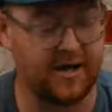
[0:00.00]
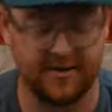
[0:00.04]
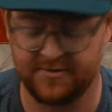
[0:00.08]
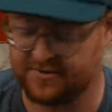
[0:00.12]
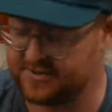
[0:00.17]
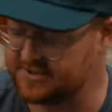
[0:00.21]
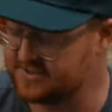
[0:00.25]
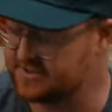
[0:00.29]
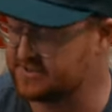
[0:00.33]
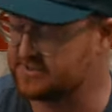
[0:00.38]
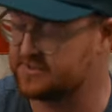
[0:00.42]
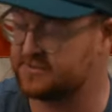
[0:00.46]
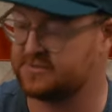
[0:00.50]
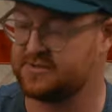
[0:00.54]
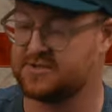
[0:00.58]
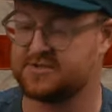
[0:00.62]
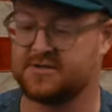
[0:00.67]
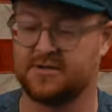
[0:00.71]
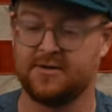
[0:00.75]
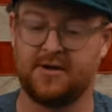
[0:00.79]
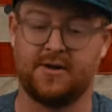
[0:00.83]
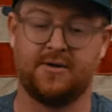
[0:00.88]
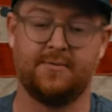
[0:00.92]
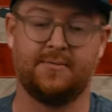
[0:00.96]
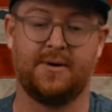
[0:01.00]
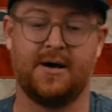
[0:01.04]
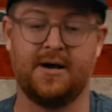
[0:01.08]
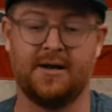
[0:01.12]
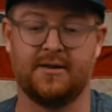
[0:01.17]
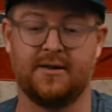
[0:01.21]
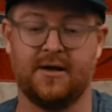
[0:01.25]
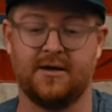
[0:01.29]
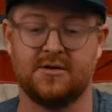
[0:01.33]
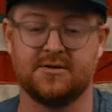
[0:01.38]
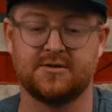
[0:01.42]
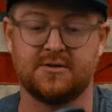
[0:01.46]
this is just another
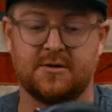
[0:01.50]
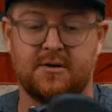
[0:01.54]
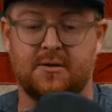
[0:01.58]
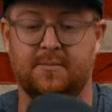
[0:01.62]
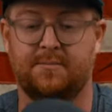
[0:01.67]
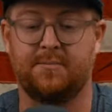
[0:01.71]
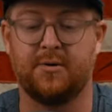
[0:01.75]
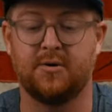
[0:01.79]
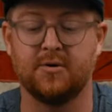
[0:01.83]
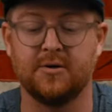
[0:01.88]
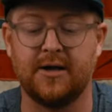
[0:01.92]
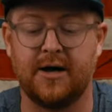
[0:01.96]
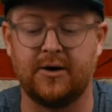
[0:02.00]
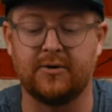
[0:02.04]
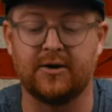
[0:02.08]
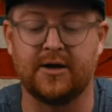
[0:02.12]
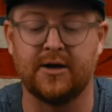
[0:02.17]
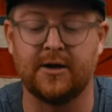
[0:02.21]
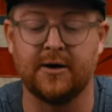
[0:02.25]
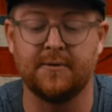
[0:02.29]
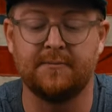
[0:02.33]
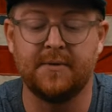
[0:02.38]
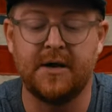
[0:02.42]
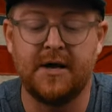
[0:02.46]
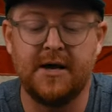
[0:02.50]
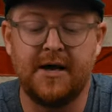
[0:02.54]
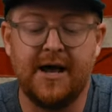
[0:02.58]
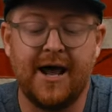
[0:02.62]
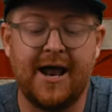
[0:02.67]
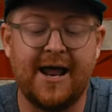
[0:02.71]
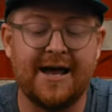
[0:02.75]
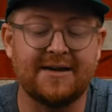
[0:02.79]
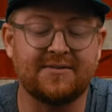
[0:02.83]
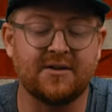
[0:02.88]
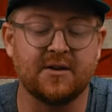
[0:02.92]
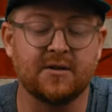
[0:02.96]
binding that I just pull out here. It
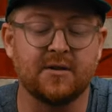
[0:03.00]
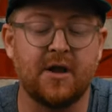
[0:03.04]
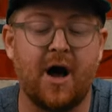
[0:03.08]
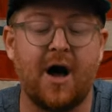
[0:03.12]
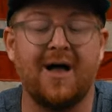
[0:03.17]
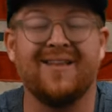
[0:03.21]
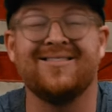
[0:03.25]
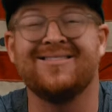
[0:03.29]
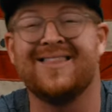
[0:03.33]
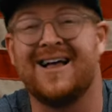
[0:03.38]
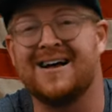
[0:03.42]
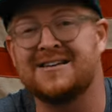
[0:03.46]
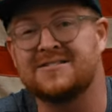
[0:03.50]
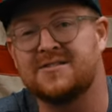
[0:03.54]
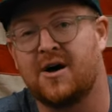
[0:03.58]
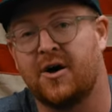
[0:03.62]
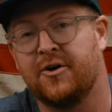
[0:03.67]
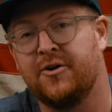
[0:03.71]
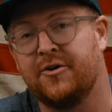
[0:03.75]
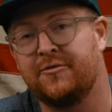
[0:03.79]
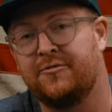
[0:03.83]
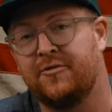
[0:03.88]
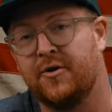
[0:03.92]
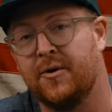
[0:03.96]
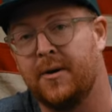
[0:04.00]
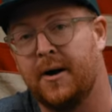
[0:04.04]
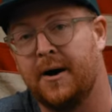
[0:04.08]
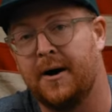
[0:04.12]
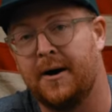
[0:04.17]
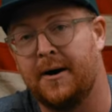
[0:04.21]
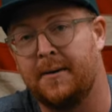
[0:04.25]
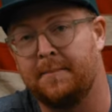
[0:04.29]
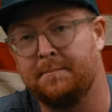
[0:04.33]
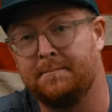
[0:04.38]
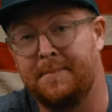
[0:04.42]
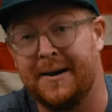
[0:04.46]
has a lot less underfoot
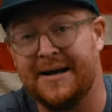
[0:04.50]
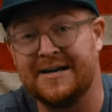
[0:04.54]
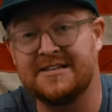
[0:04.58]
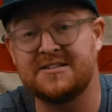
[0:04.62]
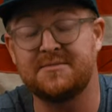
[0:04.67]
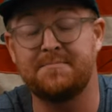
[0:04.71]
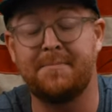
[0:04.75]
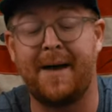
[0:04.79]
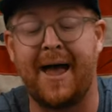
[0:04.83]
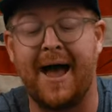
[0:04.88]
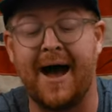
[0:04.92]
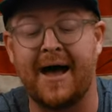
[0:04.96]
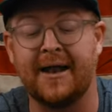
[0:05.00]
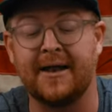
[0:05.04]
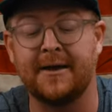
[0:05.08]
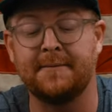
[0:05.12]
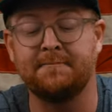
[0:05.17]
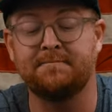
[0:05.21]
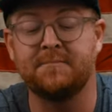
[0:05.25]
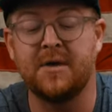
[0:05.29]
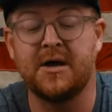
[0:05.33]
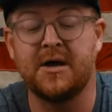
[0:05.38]
base padding.